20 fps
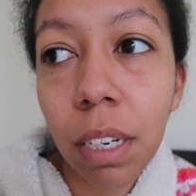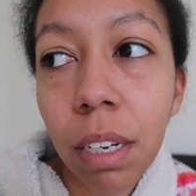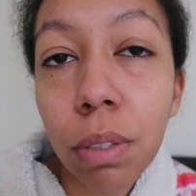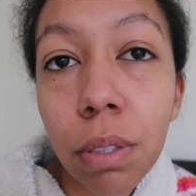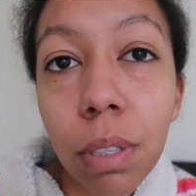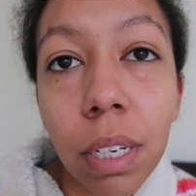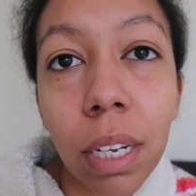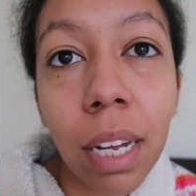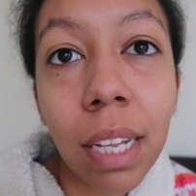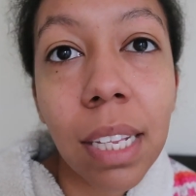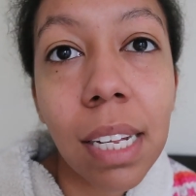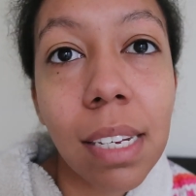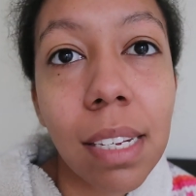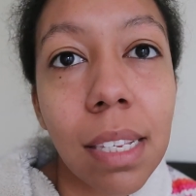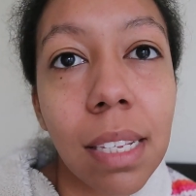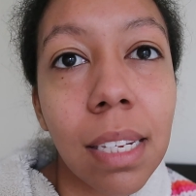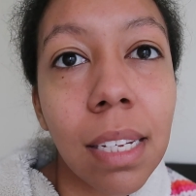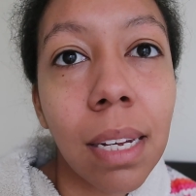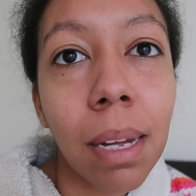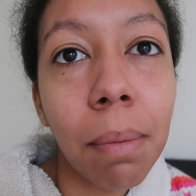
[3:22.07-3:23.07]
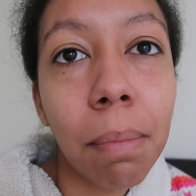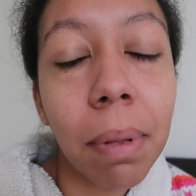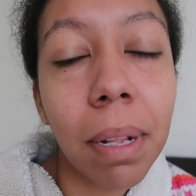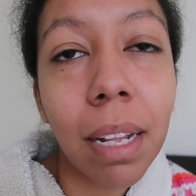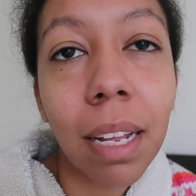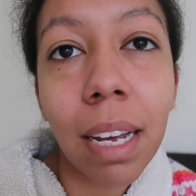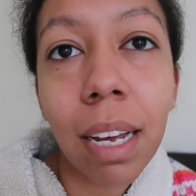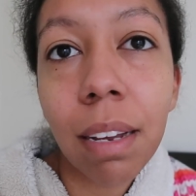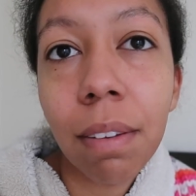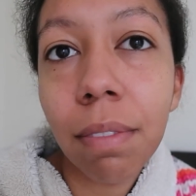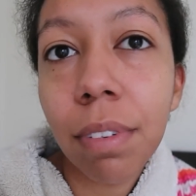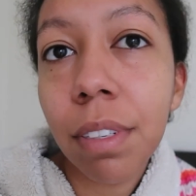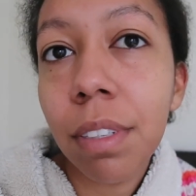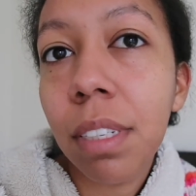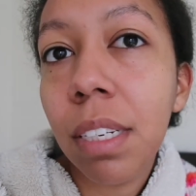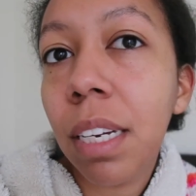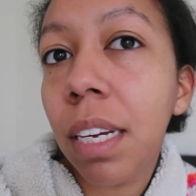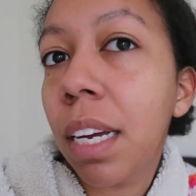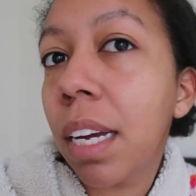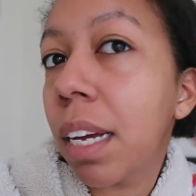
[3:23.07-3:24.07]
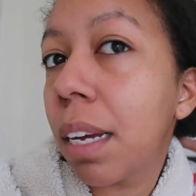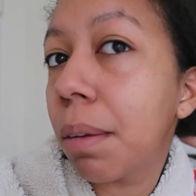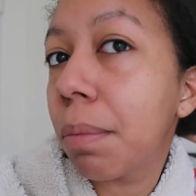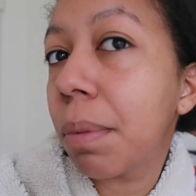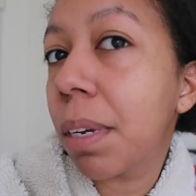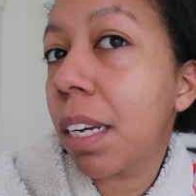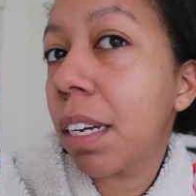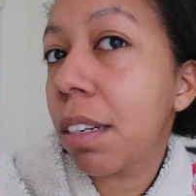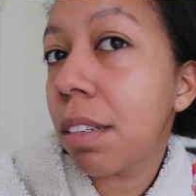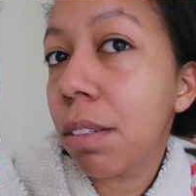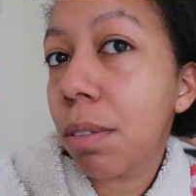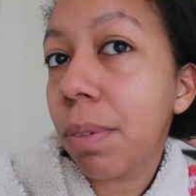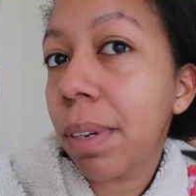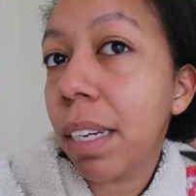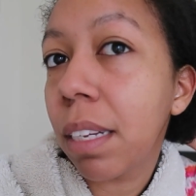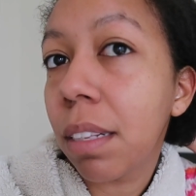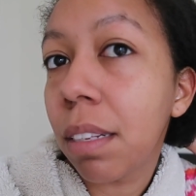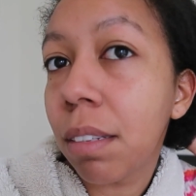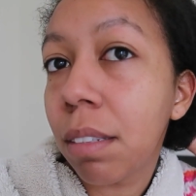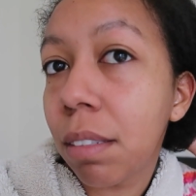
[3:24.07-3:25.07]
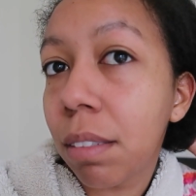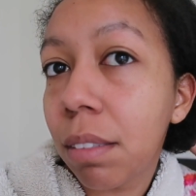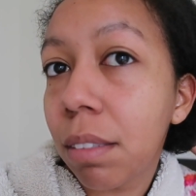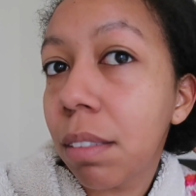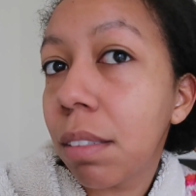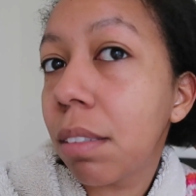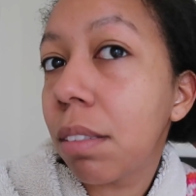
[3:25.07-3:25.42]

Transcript: So yeah, that's the plan for today. My hair's quite long.